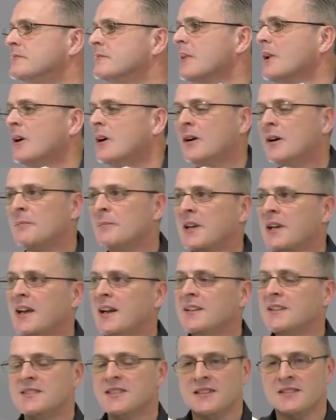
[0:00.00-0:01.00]
Oh,
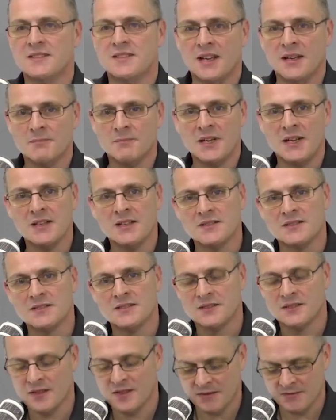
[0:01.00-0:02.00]
Michaela said 10
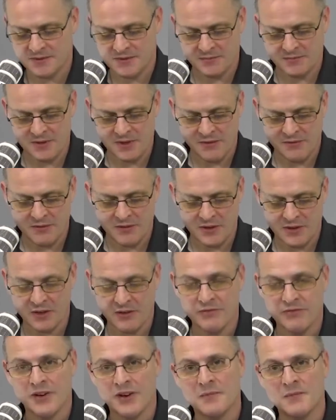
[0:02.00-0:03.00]
minutes. I've only got
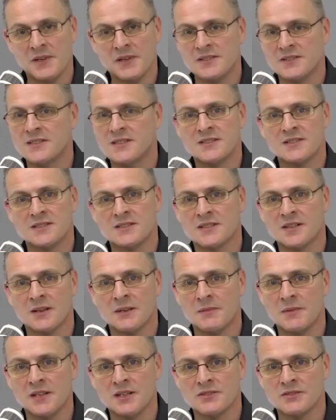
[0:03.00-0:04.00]
5 minutes. This is going to
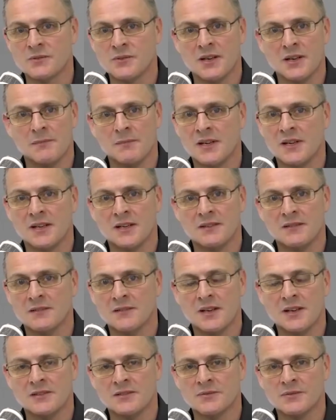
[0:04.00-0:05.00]
be a 20-minute,
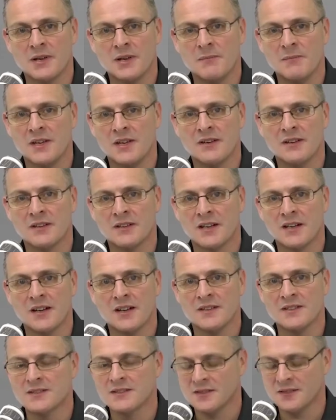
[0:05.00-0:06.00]

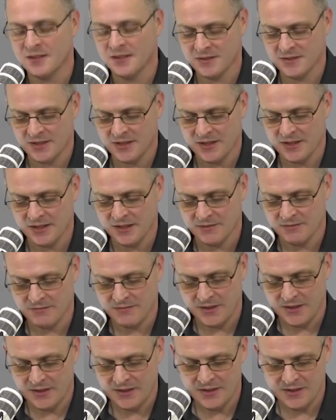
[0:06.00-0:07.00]
guys. I tell you,
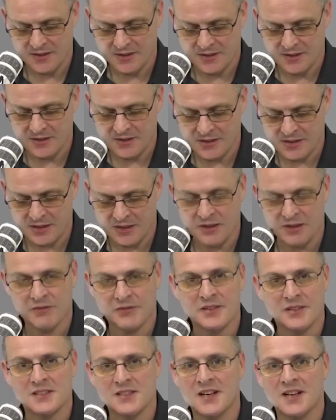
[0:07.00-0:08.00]
turn off
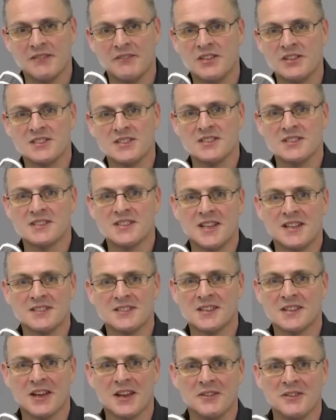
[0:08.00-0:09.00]
your television sets
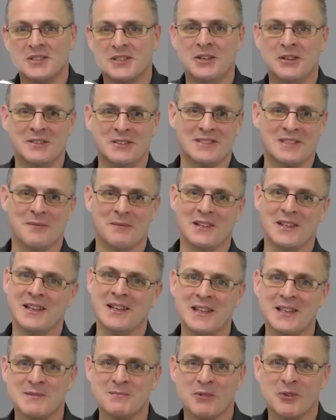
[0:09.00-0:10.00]
and go do something
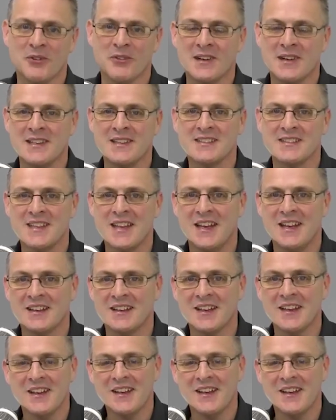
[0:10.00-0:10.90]
that's boring instead.